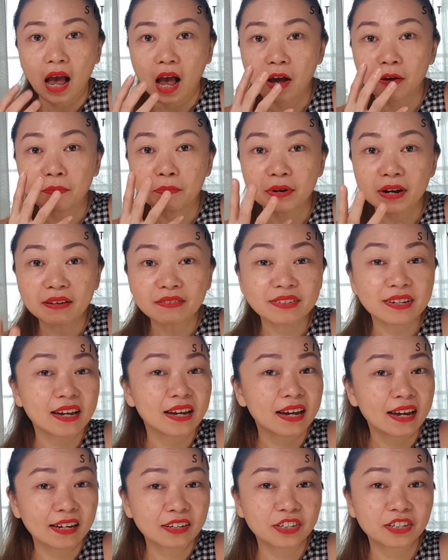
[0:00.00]
Our breaths are
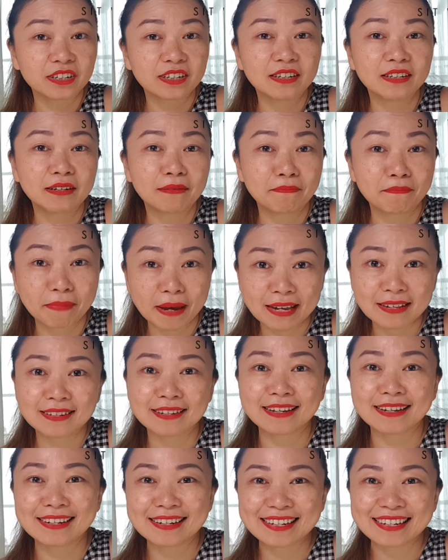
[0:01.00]
actually the best
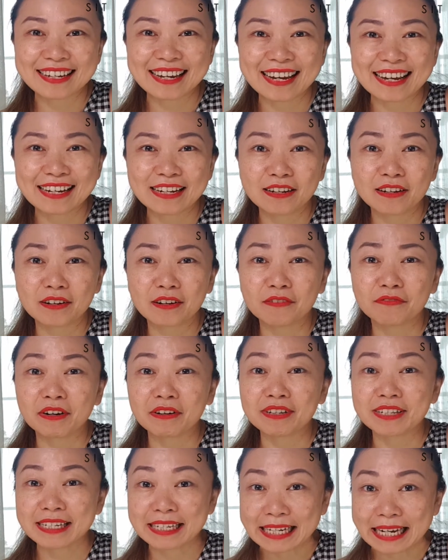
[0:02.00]
indicator of our
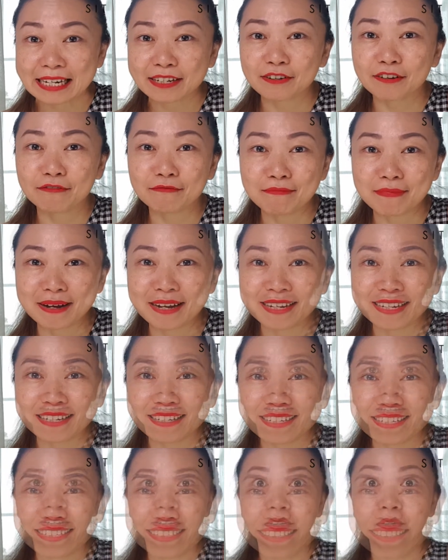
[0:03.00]
state of
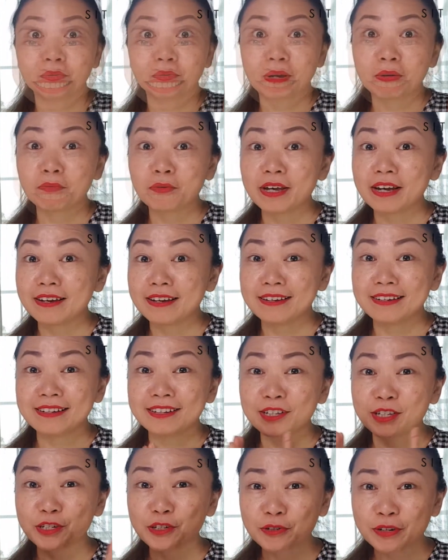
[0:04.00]
mind. So when we are in a
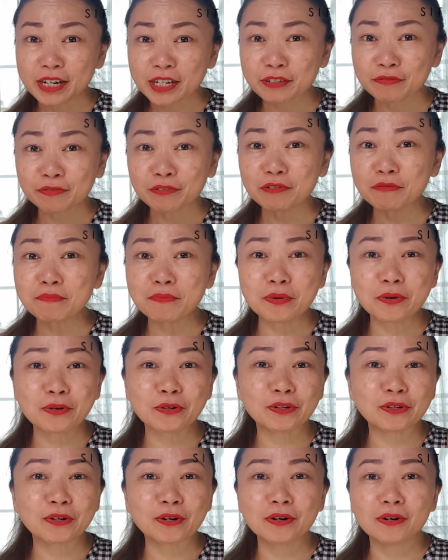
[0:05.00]
stressful
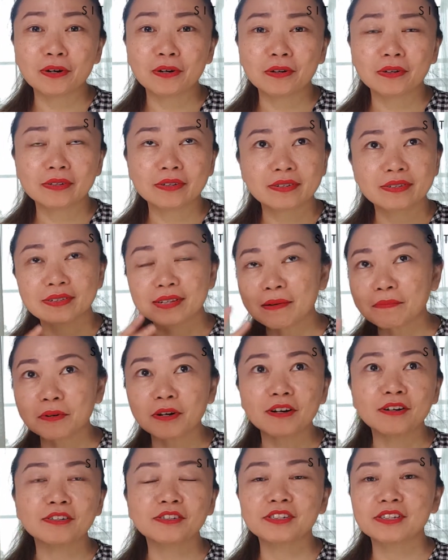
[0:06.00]
mode or
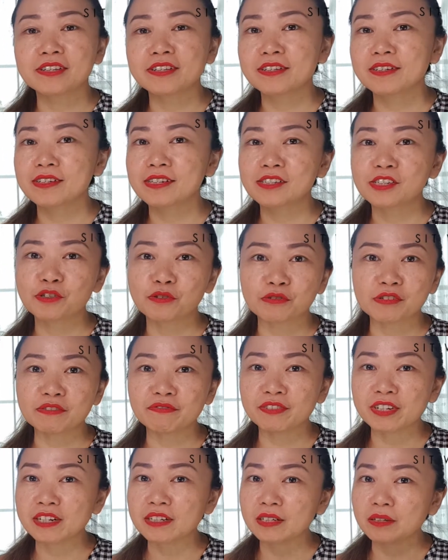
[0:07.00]
subconsciousness
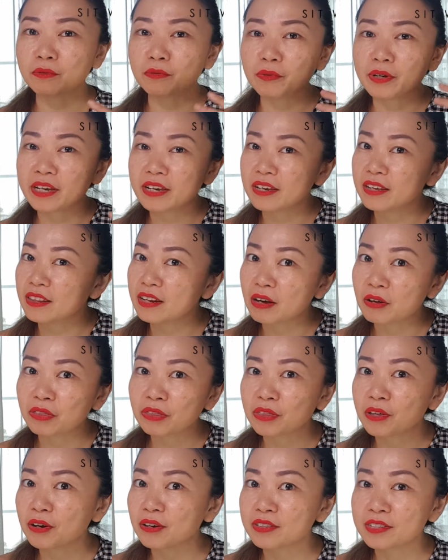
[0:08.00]
drifting away in our
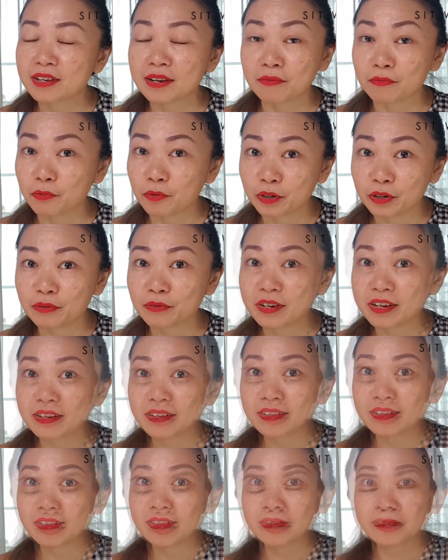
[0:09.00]
thoughts and
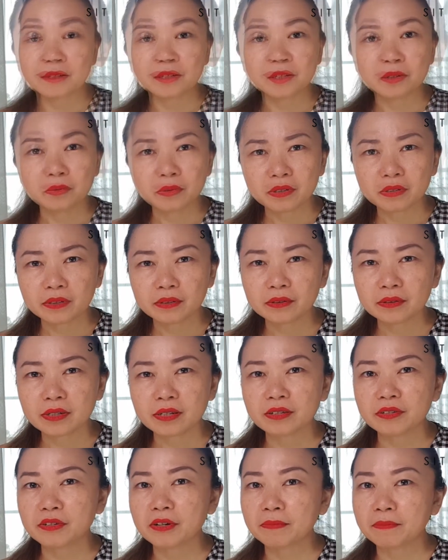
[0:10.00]
worries, you will
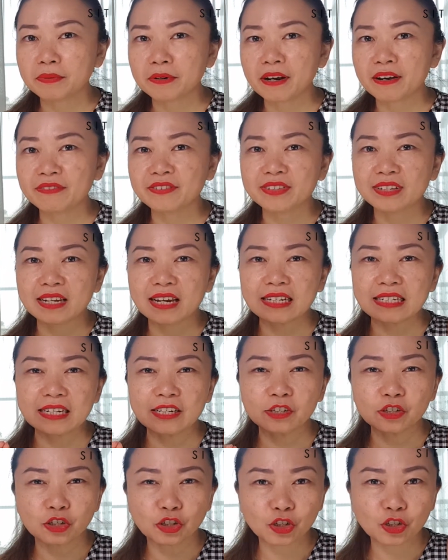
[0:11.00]
notice your breaths getting
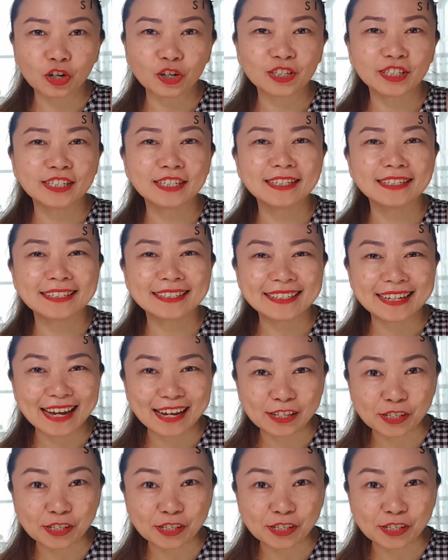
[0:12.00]
shorter and